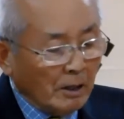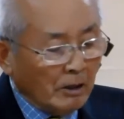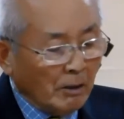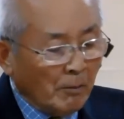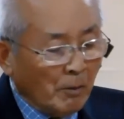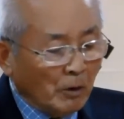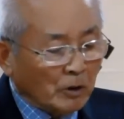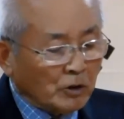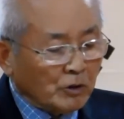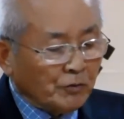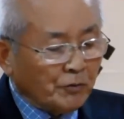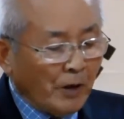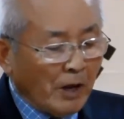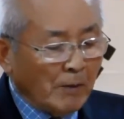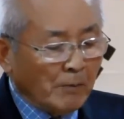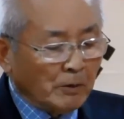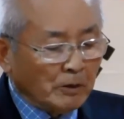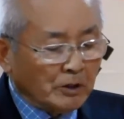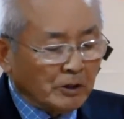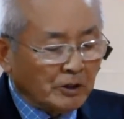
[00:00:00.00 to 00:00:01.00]
The most
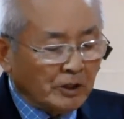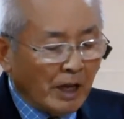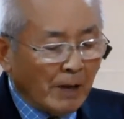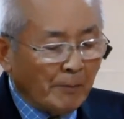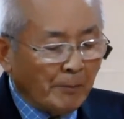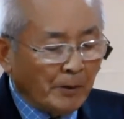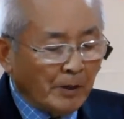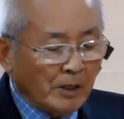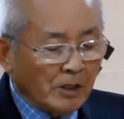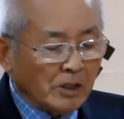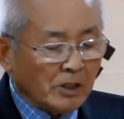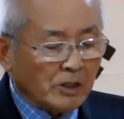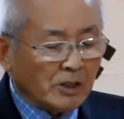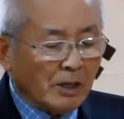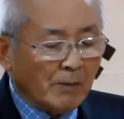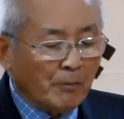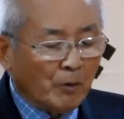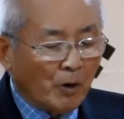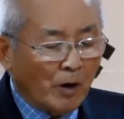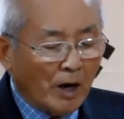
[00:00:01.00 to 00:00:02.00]
famous Japanese
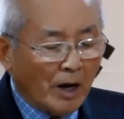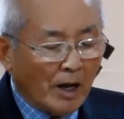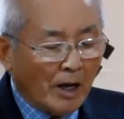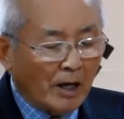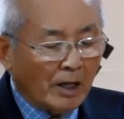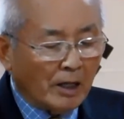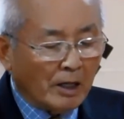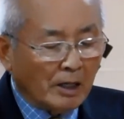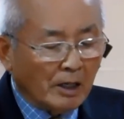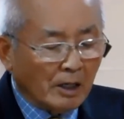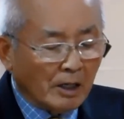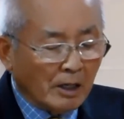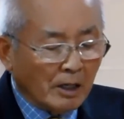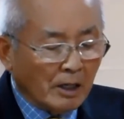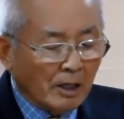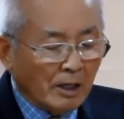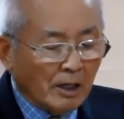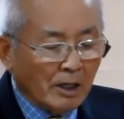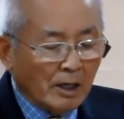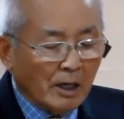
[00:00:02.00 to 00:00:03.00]
samurai
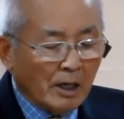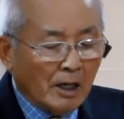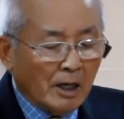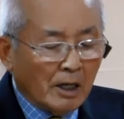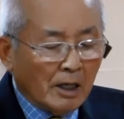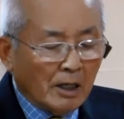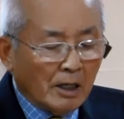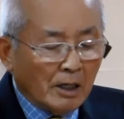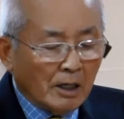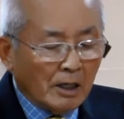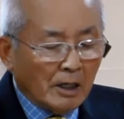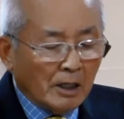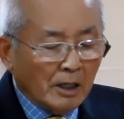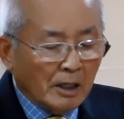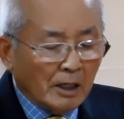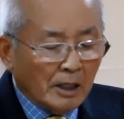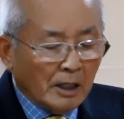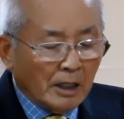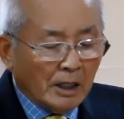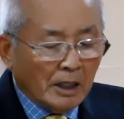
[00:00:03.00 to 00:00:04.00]

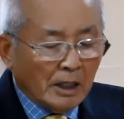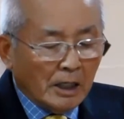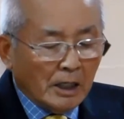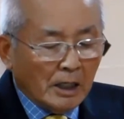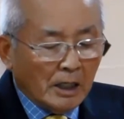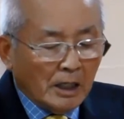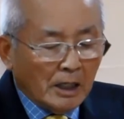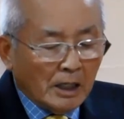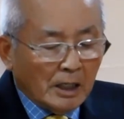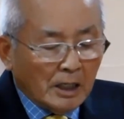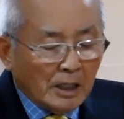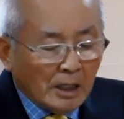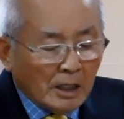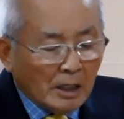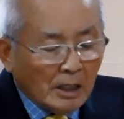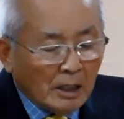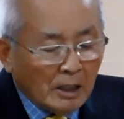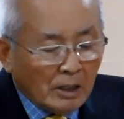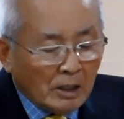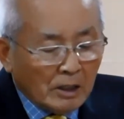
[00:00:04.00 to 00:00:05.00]
in
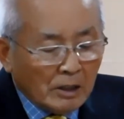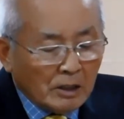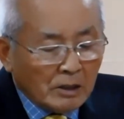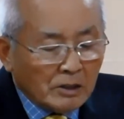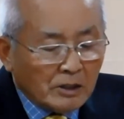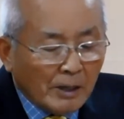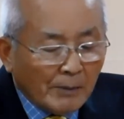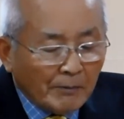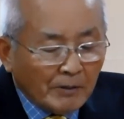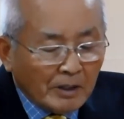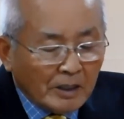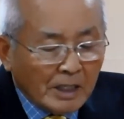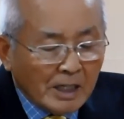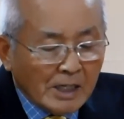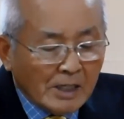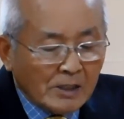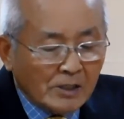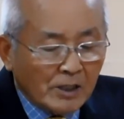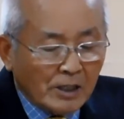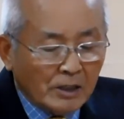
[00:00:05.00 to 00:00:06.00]
the
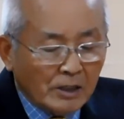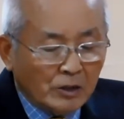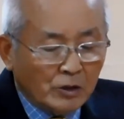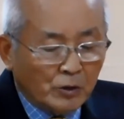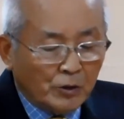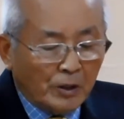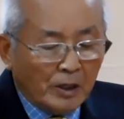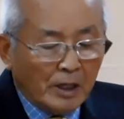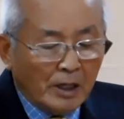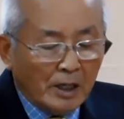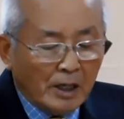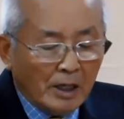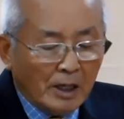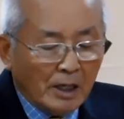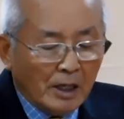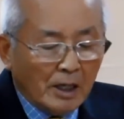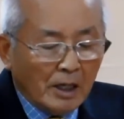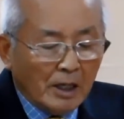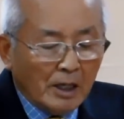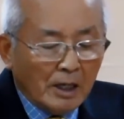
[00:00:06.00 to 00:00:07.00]
17th century,
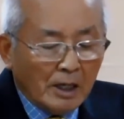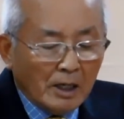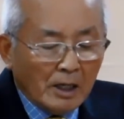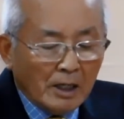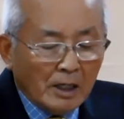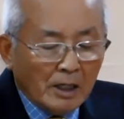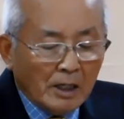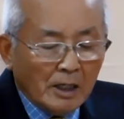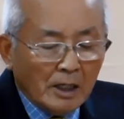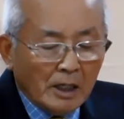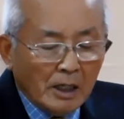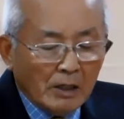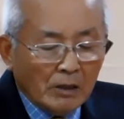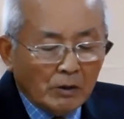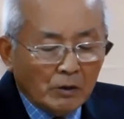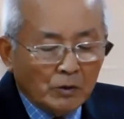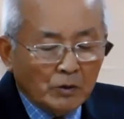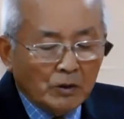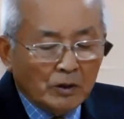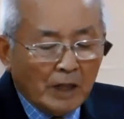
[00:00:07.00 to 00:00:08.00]
he
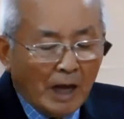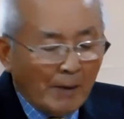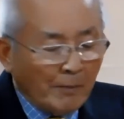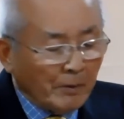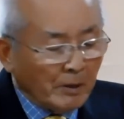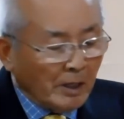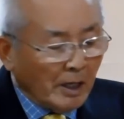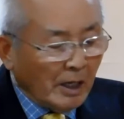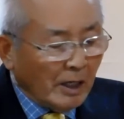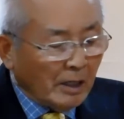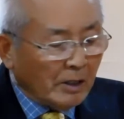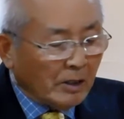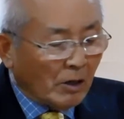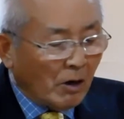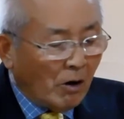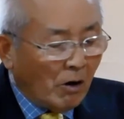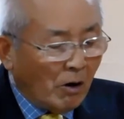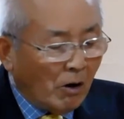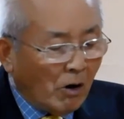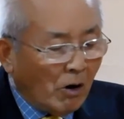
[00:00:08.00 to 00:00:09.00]
could dominate
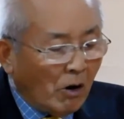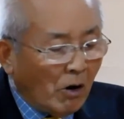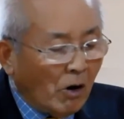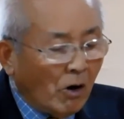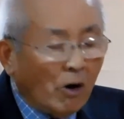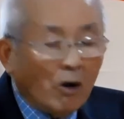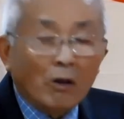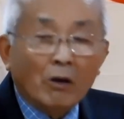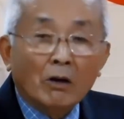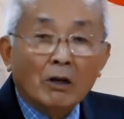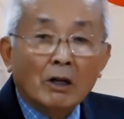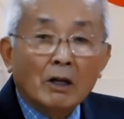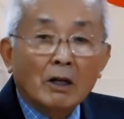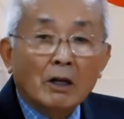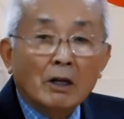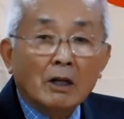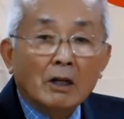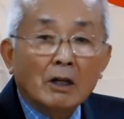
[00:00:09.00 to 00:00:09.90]
all